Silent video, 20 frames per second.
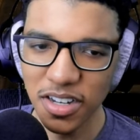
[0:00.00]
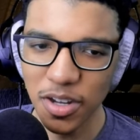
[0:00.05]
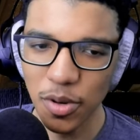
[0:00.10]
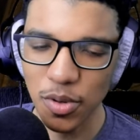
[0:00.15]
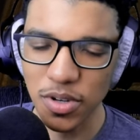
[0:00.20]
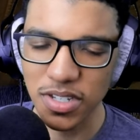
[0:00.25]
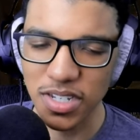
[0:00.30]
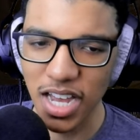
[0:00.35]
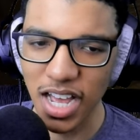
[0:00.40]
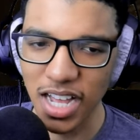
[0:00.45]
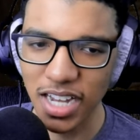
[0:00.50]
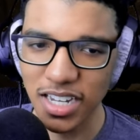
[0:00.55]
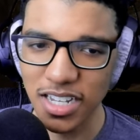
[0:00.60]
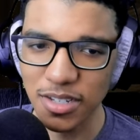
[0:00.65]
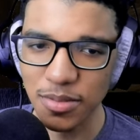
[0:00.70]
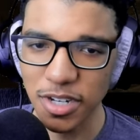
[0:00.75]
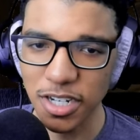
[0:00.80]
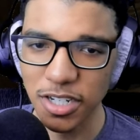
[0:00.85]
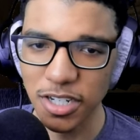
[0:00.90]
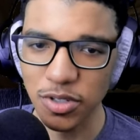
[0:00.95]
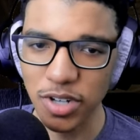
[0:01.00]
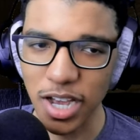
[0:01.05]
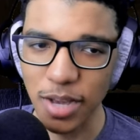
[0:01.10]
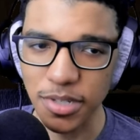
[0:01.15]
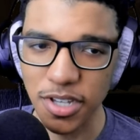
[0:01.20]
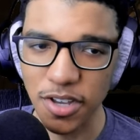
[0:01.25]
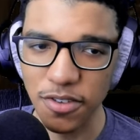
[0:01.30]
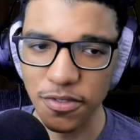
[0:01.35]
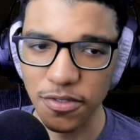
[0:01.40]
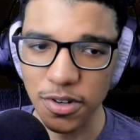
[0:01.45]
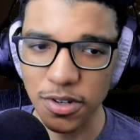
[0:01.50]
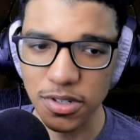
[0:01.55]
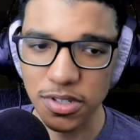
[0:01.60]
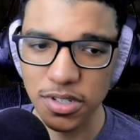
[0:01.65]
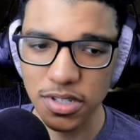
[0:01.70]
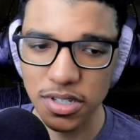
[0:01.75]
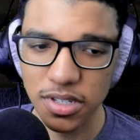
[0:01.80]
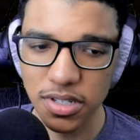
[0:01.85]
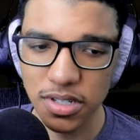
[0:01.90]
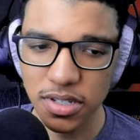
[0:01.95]
There was not this many traps at
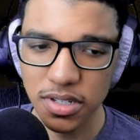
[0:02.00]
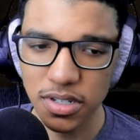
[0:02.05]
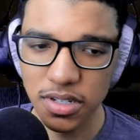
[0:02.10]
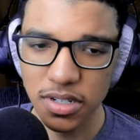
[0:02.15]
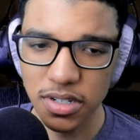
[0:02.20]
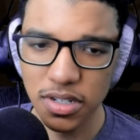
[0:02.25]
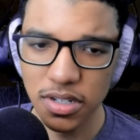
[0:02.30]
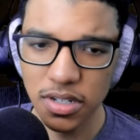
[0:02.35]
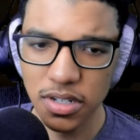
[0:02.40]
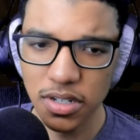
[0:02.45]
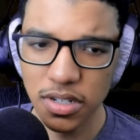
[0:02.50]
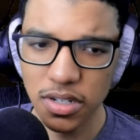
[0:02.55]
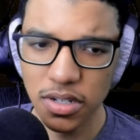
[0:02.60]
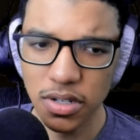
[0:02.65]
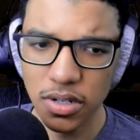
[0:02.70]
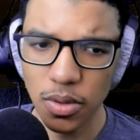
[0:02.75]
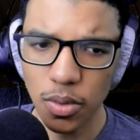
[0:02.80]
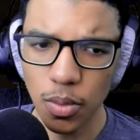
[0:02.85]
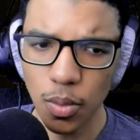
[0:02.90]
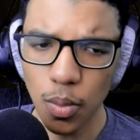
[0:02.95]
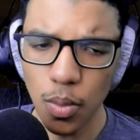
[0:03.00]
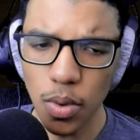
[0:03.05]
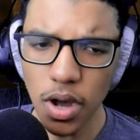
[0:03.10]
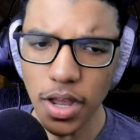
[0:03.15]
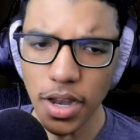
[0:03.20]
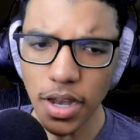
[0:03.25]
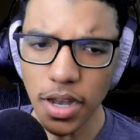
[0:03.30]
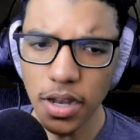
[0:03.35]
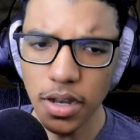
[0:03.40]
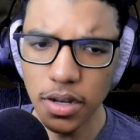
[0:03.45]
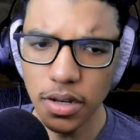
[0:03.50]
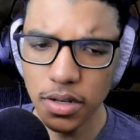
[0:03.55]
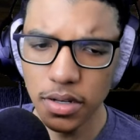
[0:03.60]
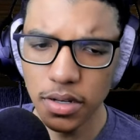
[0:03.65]
first. What?